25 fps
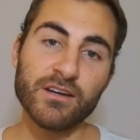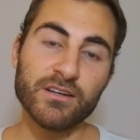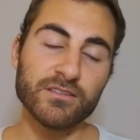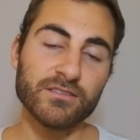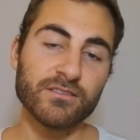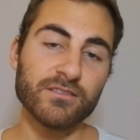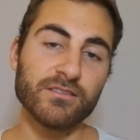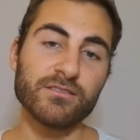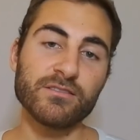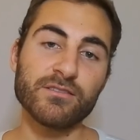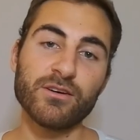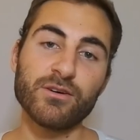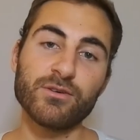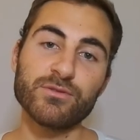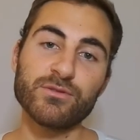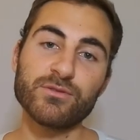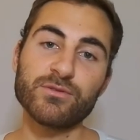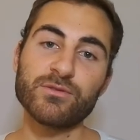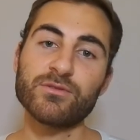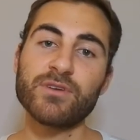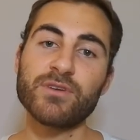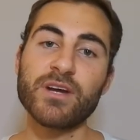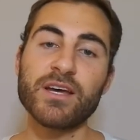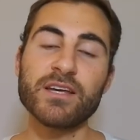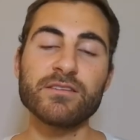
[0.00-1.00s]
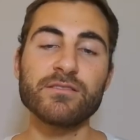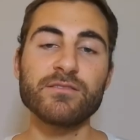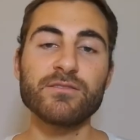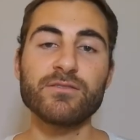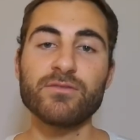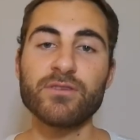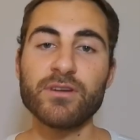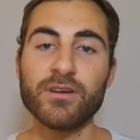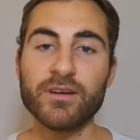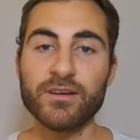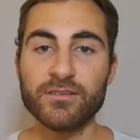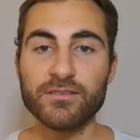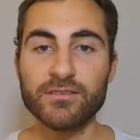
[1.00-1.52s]
just go to a
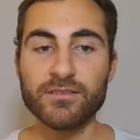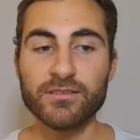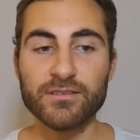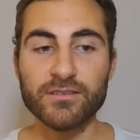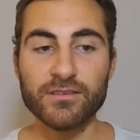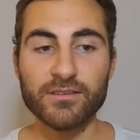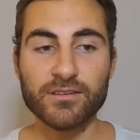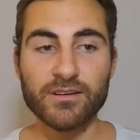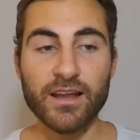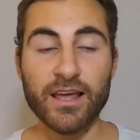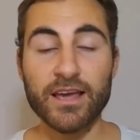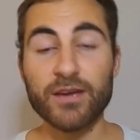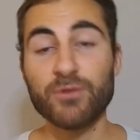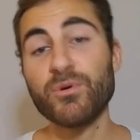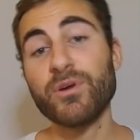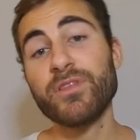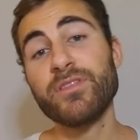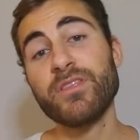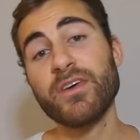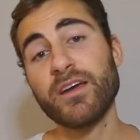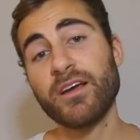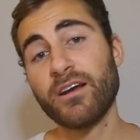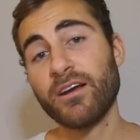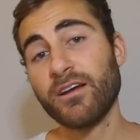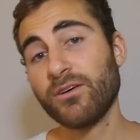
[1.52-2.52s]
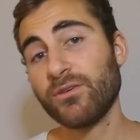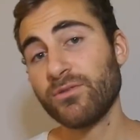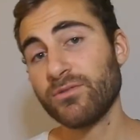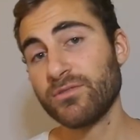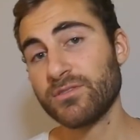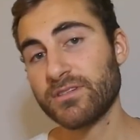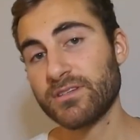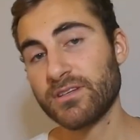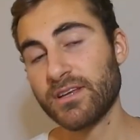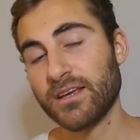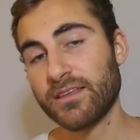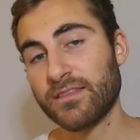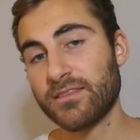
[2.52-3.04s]
restaurant, like when they
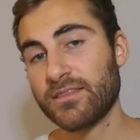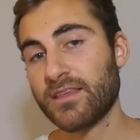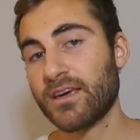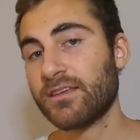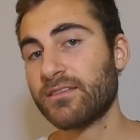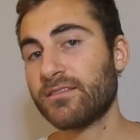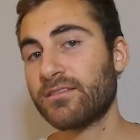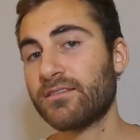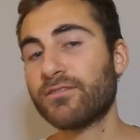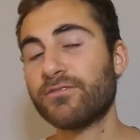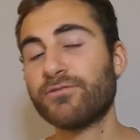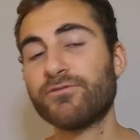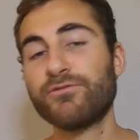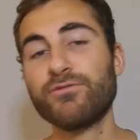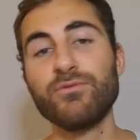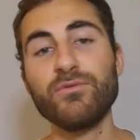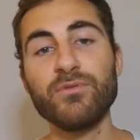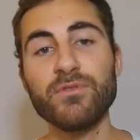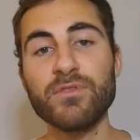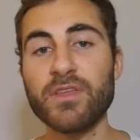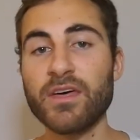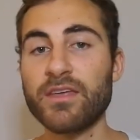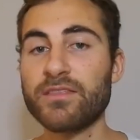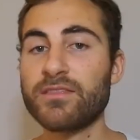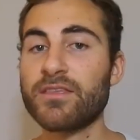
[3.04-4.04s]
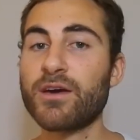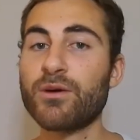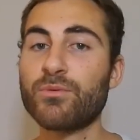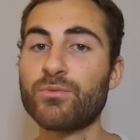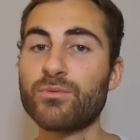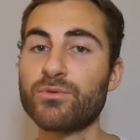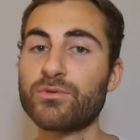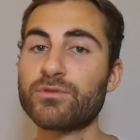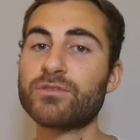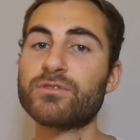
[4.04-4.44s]
close, and then the food that they would